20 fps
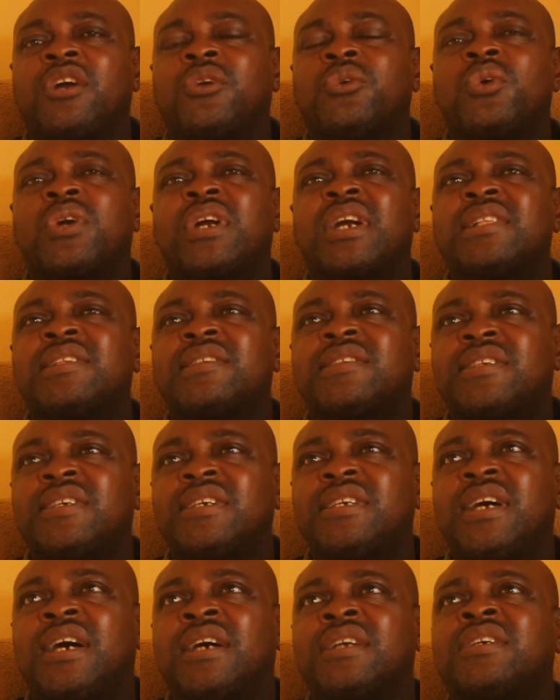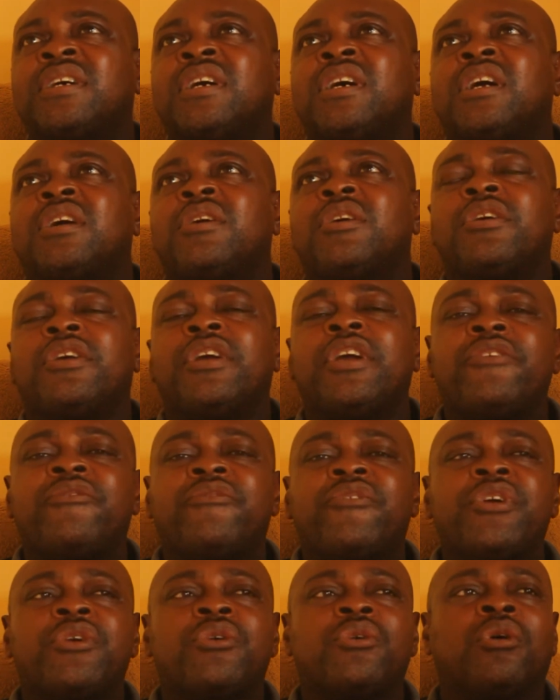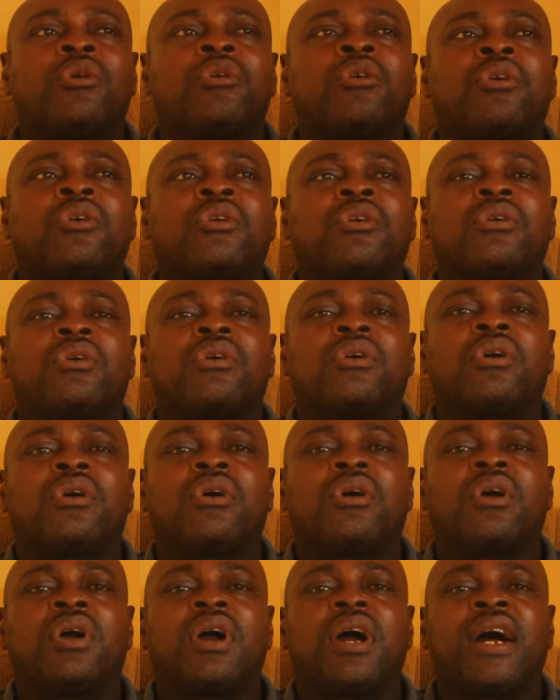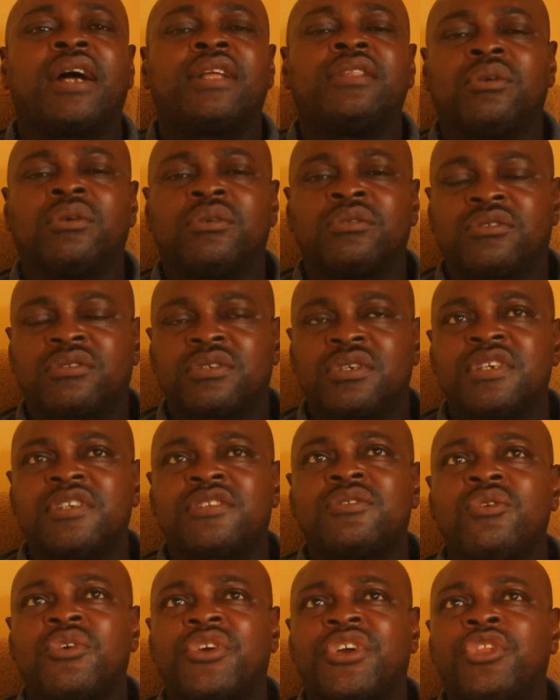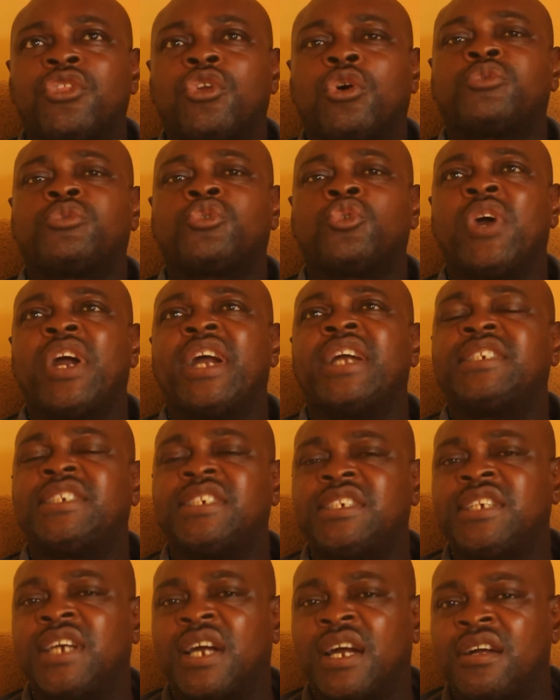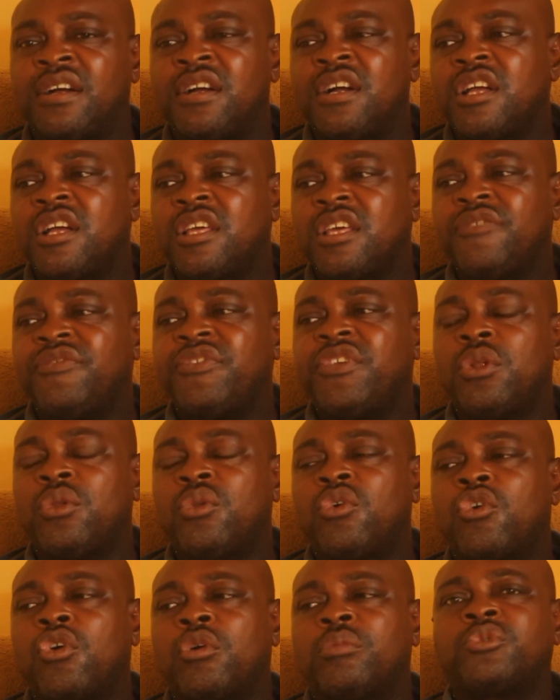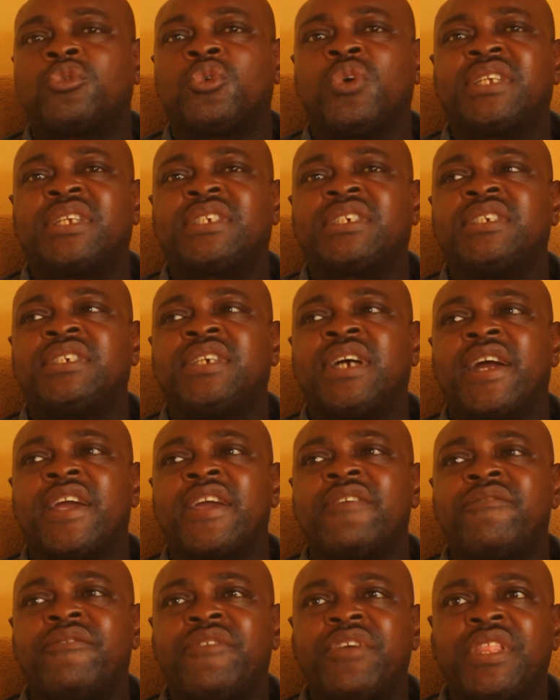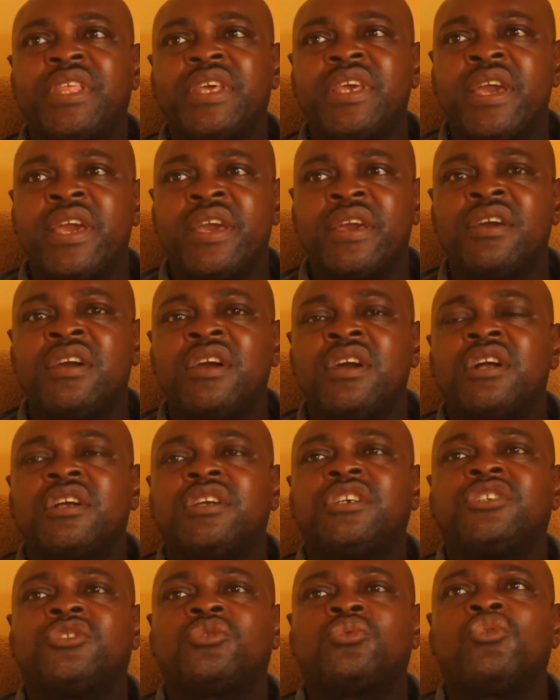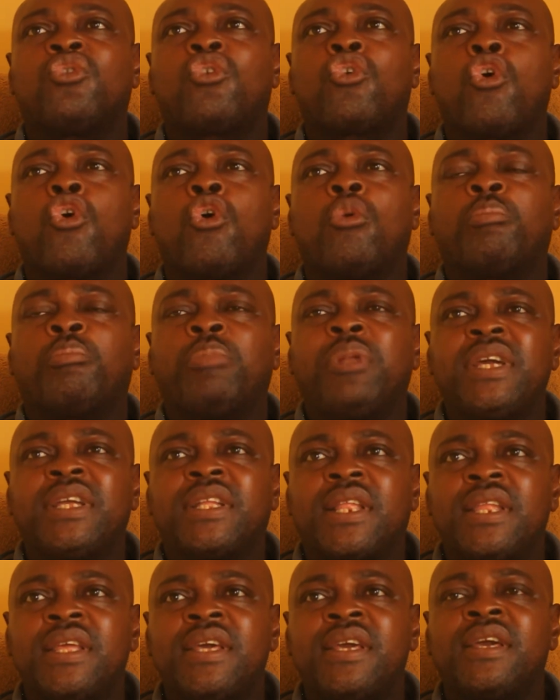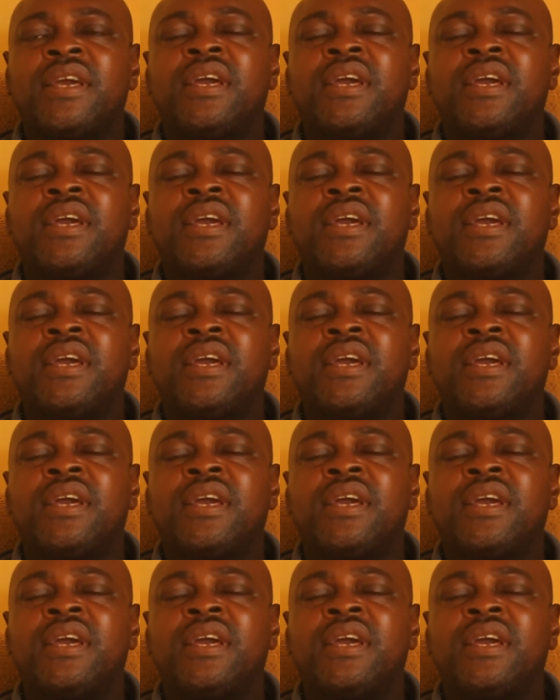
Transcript: you can see that every young adult is looking up to Echija. If they look up to Echija every day, it will completely